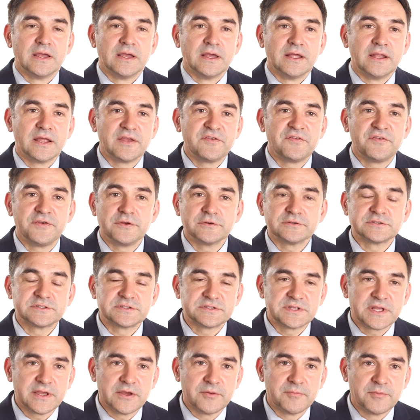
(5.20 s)
And I feel
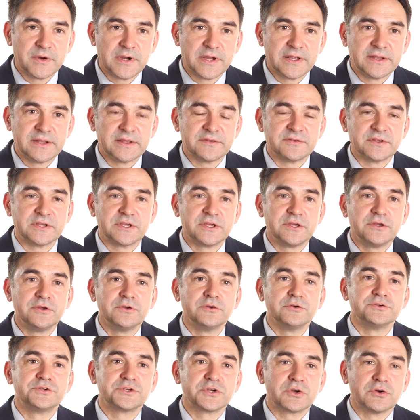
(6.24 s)
state of mind has a
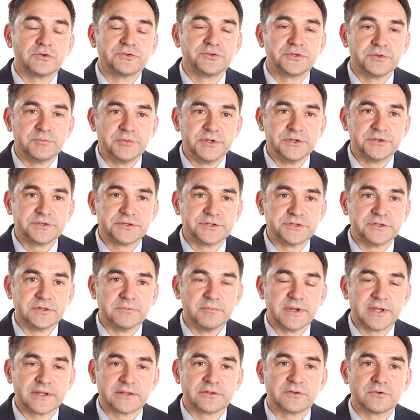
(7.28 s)
huge contribution to
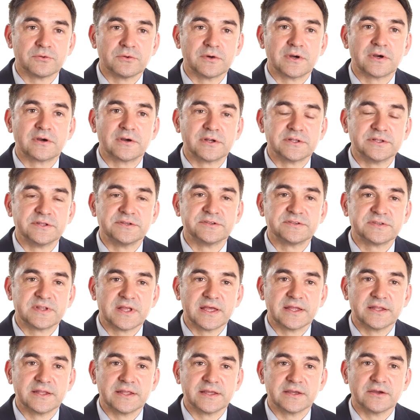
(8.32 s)
make to our
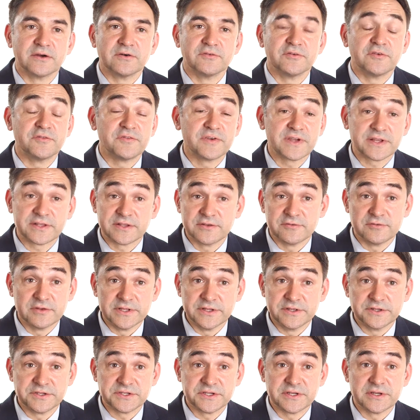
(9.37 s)
understanding of effective
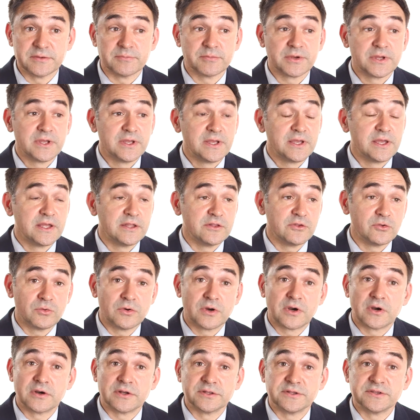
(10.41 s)
leadership and to
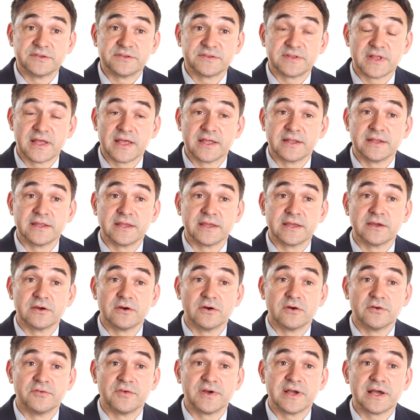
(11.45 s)
our understanding
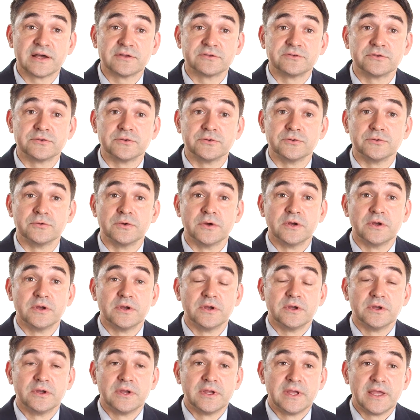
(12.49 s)
of how to
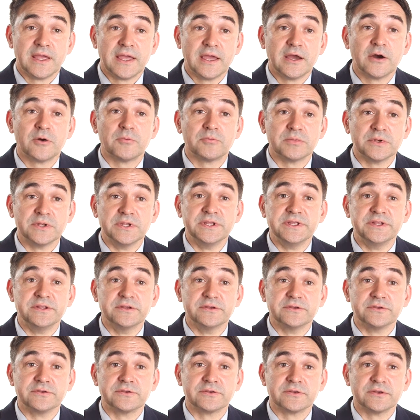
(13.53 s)
help
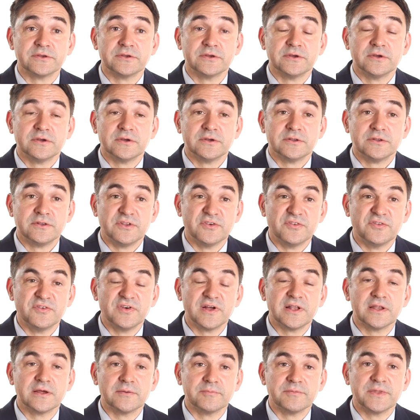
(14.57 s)
leaders
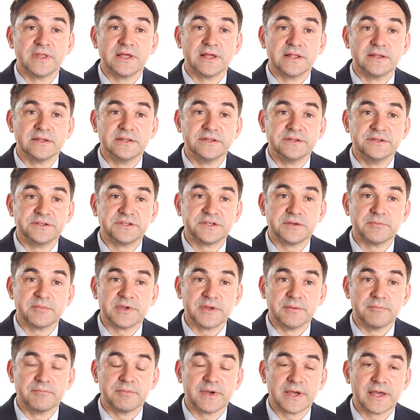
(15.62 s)
develop their leadership
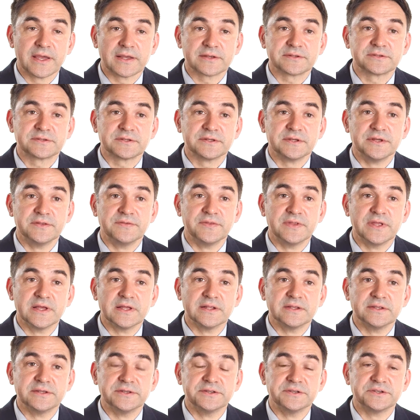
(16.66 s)
impact and their
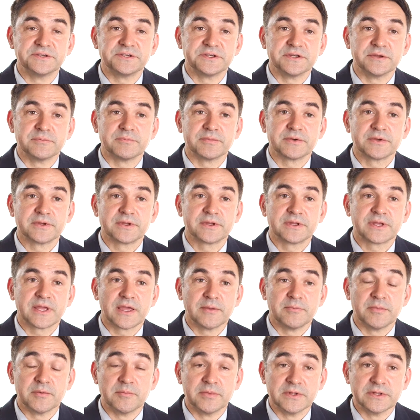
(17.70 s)
leadership
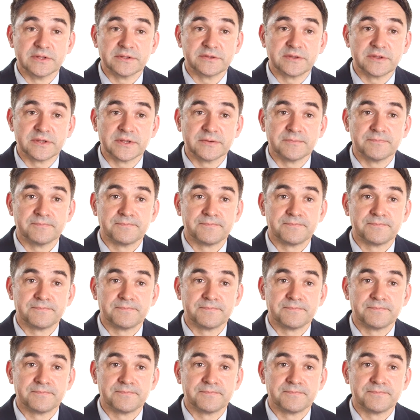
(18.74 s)
capability.